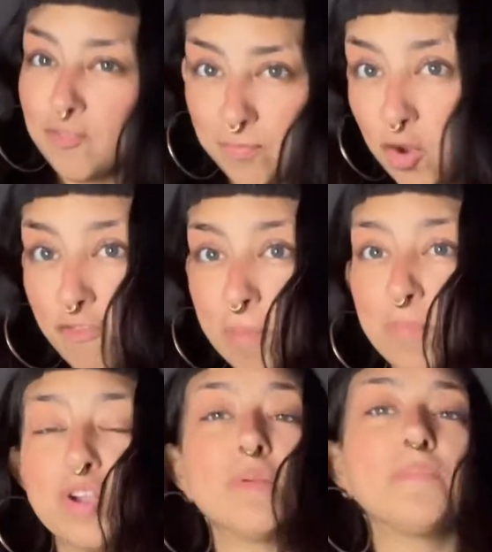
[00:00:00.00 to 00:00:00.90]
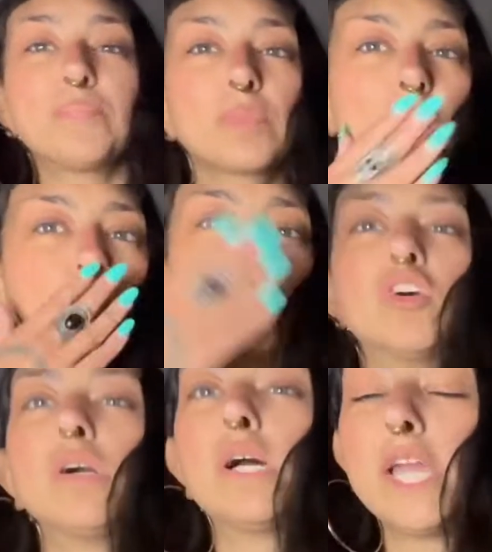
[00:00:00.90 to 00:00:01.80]
November.
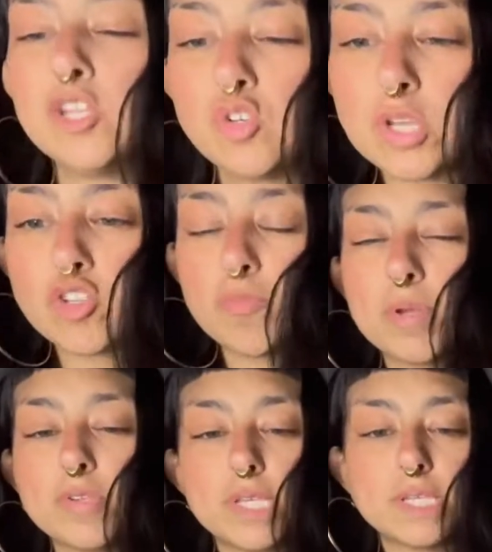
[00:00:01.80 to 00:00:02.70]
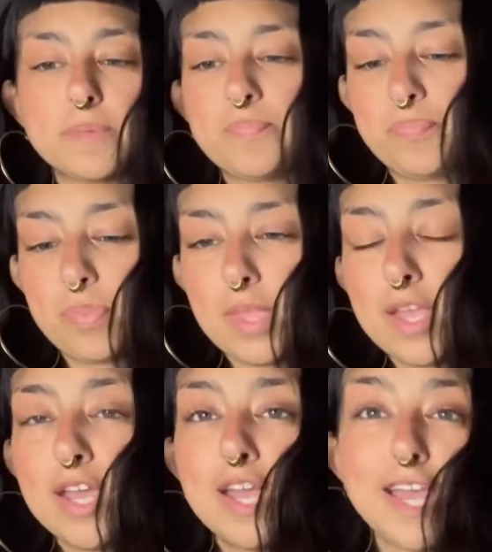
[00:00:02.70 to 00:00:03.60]
Enjoy Scorpio season.
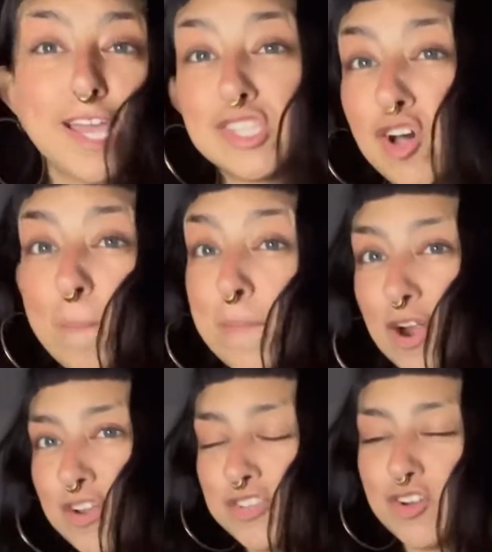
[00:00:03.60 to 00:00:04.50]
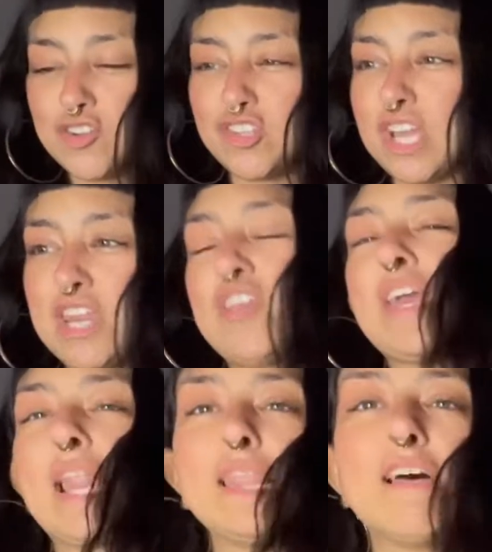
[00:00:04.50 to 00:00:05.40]
It's all Mars energy. I know you
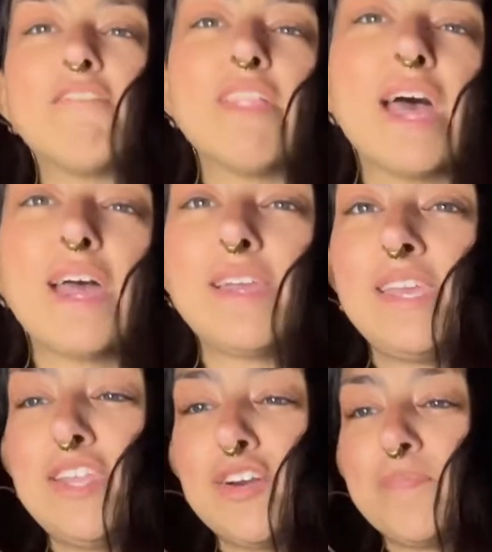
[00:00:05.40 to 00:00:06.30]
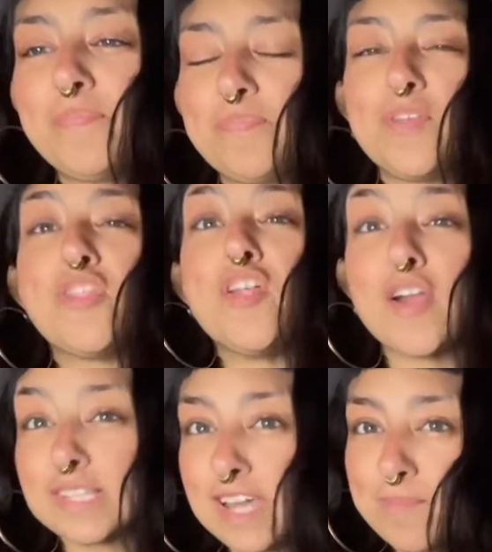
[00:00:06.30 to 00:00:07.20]
gotta love that, you know, but the
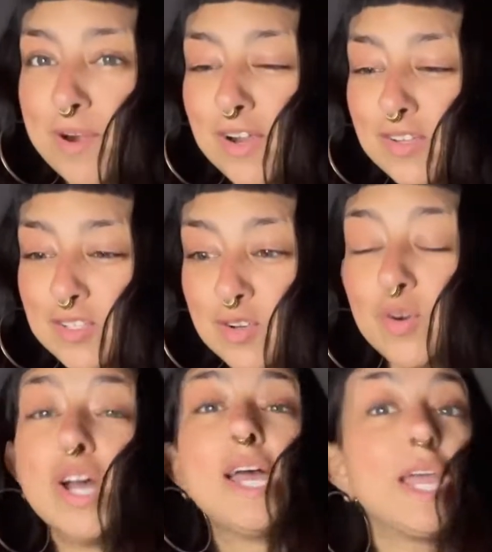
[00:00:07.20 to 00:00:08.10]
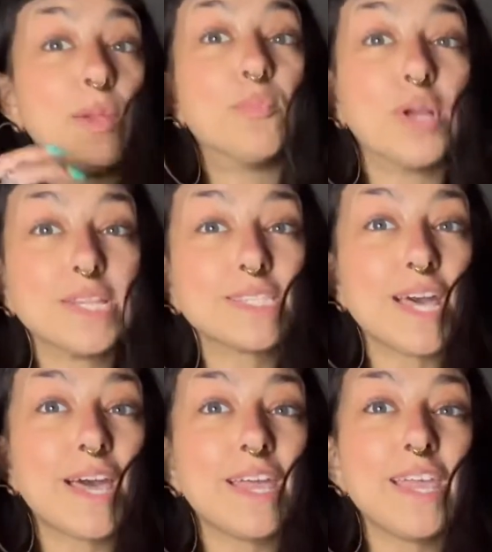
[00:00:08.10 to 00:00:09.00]
dark side of Mars. So embrace
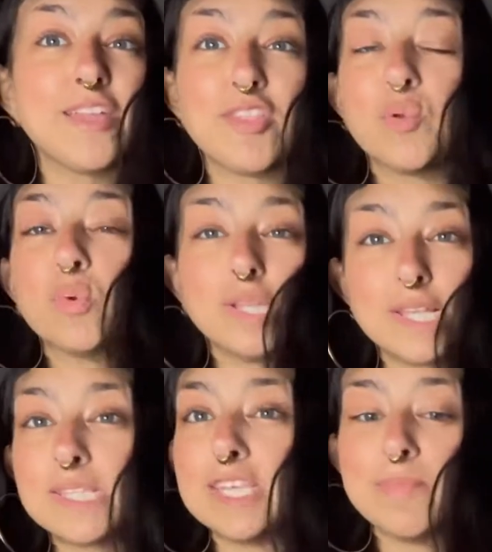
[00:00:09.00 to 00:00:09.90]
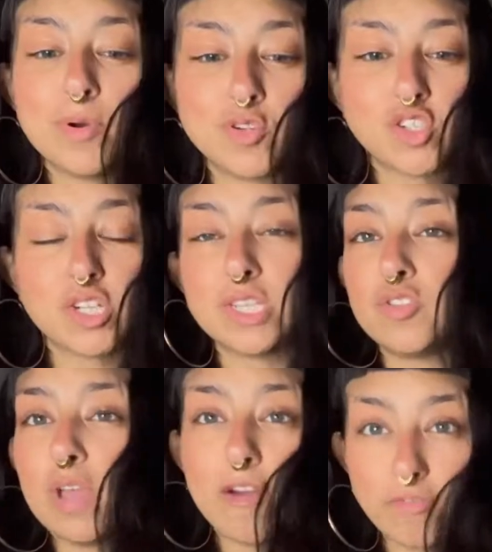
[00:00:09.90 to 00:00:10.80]
that and then release the emotions.
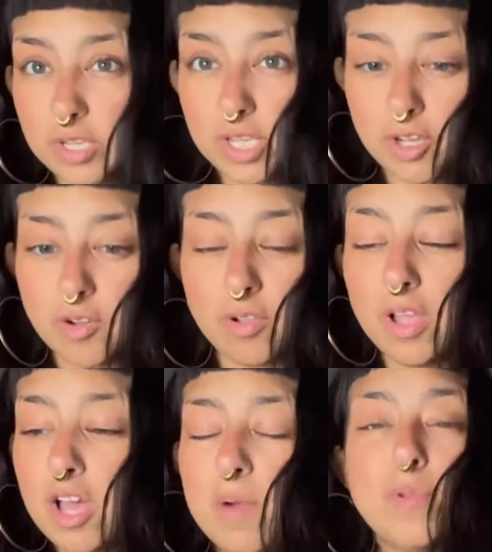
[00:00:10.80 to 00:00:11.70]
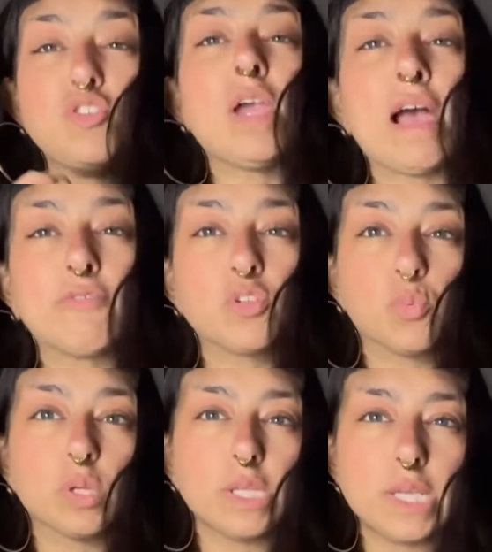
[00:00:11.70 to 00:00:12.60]
You have to heal, but you have to
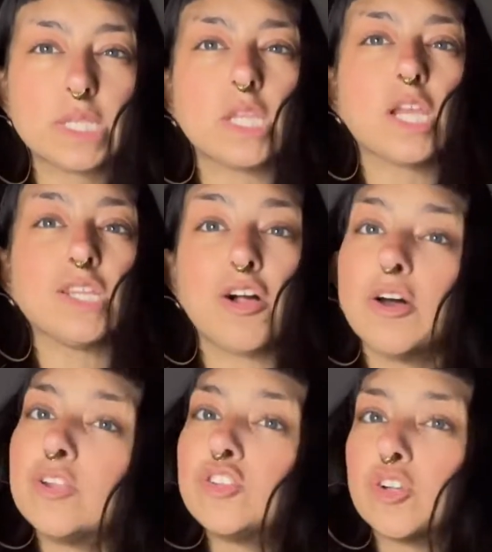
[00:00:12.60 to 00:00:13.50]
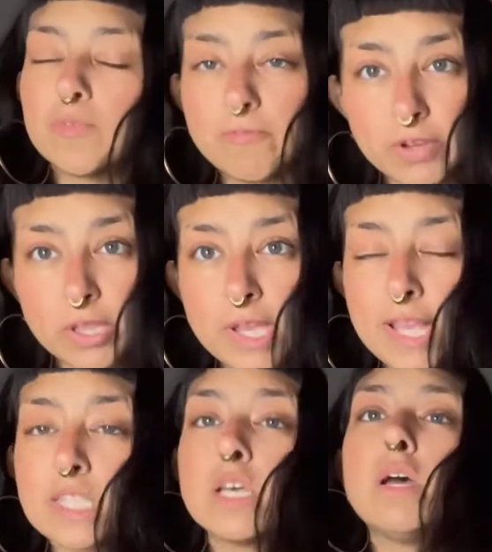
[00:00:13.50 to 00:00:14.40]
release and acknowledge your feelings,